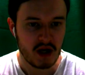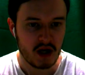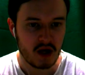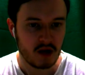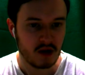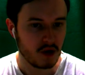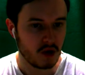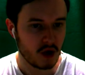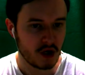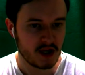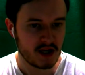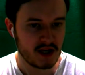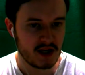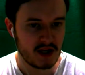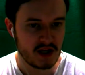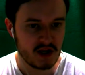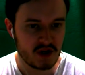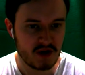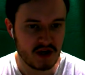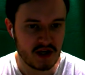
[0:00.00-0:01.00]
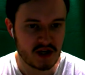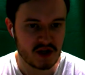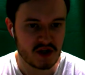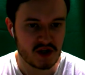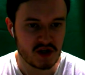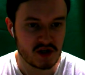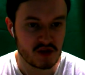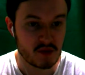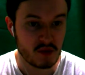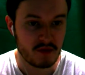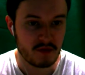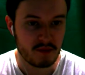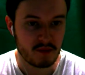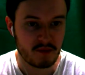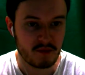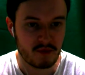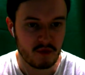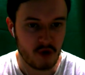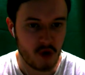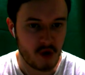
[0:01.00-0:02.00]
Lurking creatures with
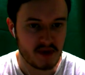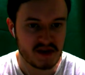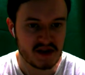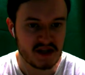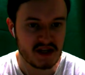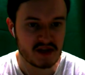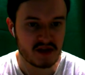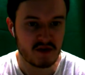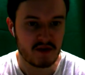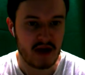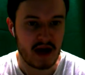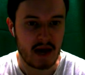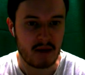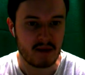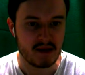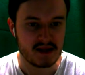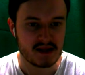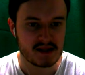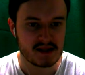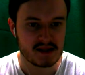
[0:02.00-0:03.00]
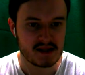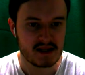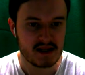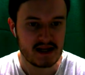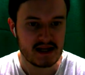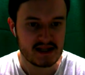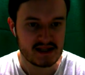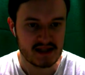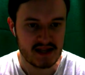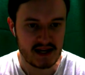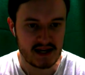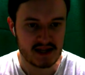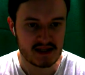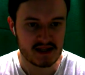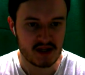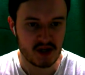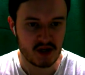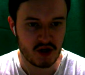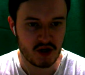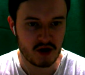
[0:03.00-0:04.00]
promises of happiness.
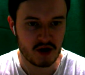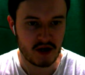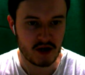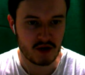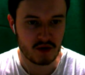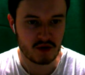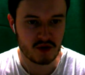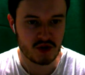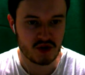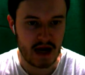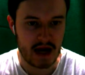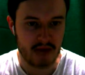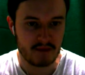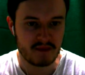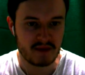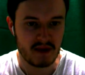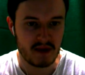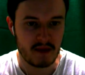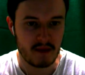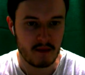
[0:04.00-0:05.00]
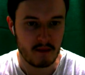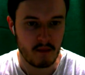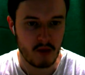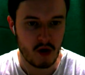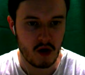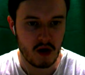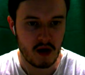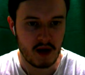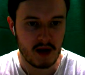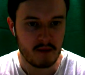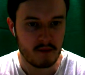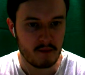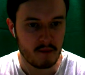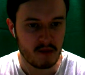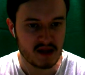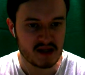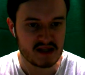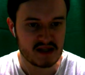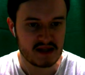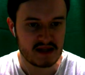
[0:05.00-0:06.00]
6. A young girl trapped in the maw
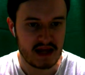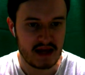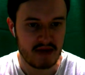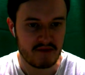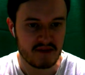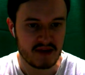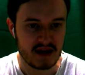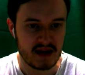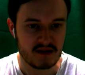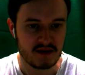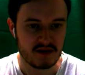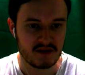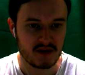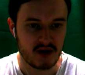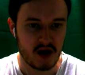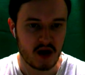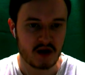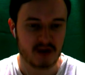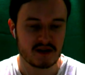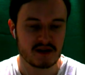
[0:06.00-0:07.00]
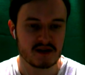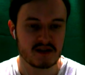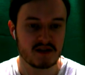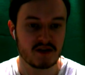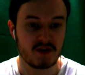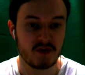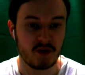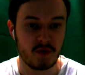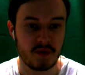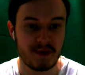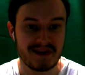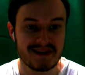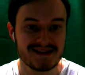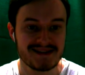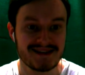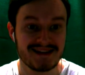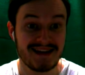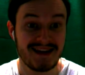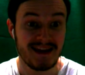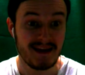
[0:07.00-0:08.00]
must navigate the darkness to
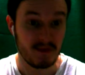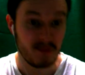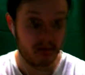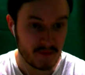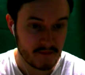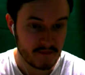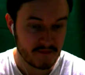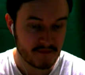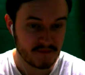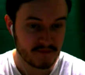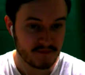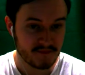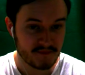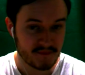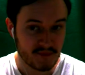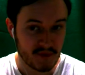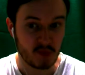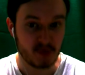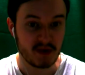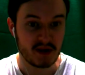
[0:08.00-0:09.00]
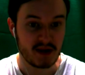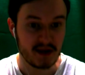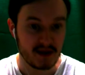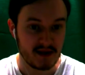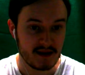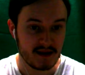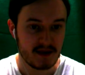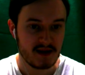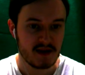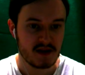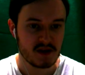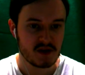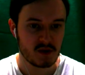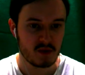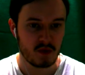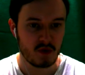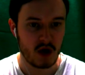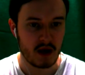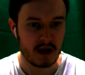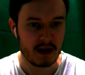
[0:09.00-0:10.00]
escape. Okay, so
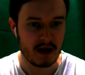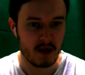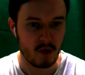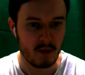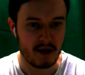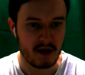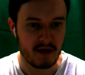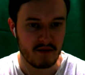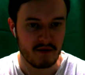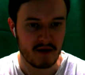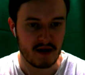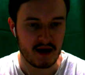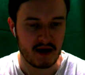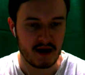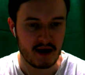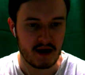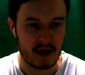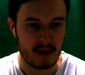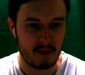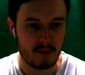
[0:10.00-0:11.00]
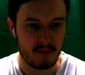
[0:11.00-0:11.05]
we've got a little bit of a